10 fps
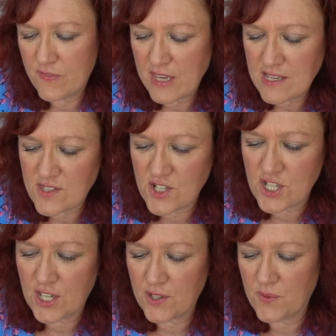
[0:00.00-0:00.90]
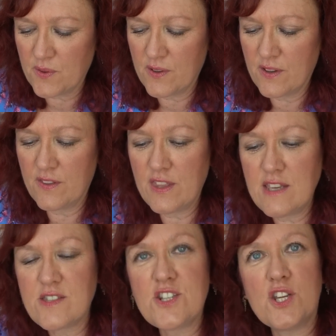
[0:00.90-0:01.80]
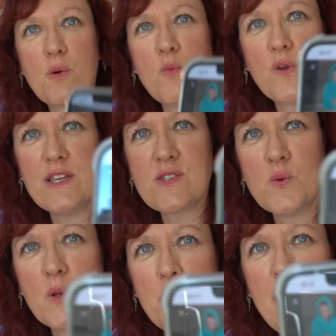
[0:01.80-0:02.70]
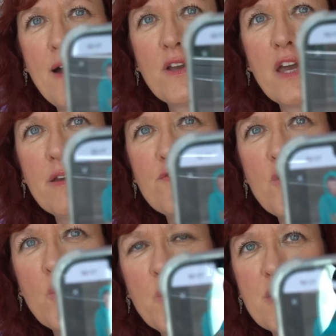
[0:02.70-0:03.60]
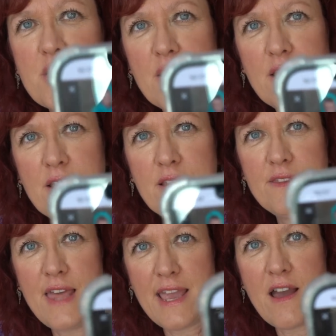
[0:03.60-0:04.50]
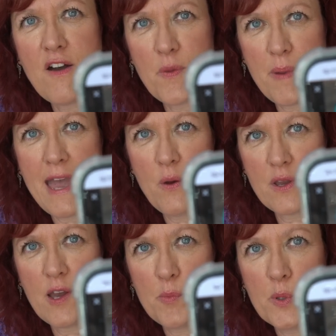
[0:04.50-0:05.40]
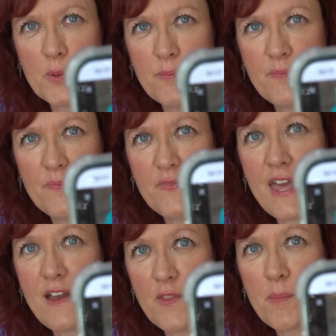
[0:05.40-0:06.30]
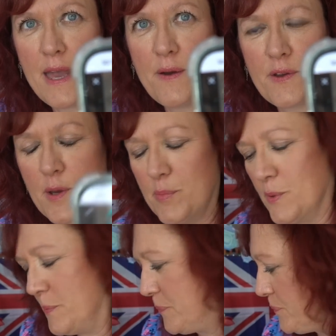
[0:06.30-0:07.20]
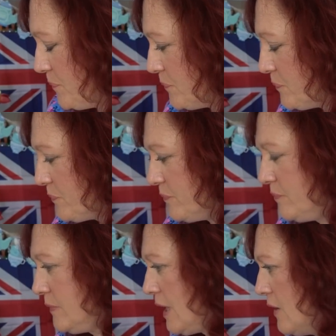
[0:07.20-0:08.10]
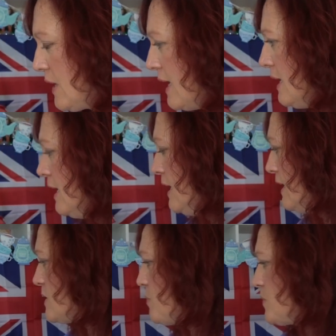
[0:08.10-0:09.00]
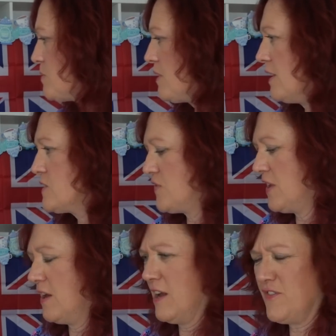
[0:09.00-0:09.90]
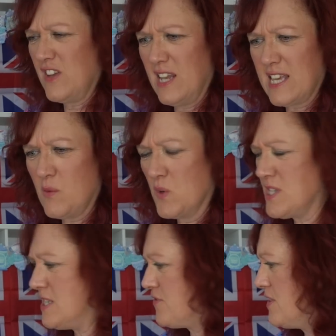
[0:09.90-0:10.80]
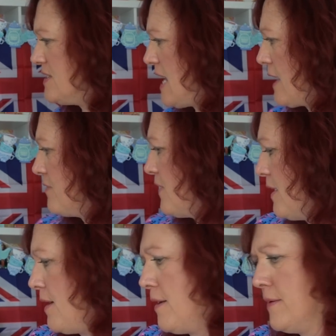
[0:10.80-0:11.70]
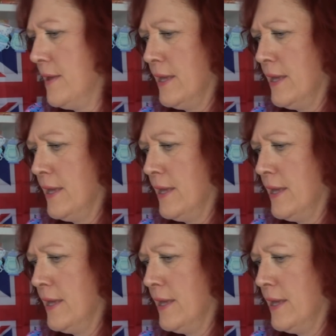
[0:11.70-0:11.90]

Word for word: These two are what it's all about going forward. They are the power couple. They are the power couple. Okay, let's pull some cards for her. I feel like I want a different deck for her.